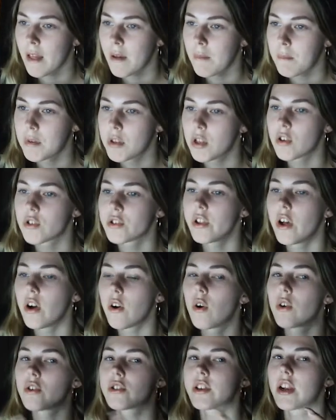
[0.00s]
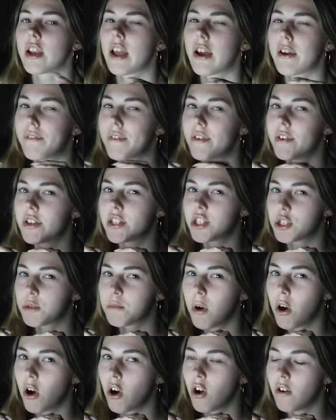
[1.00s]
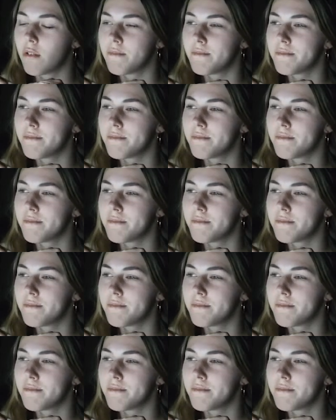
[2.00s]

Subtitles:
But those logos are like very small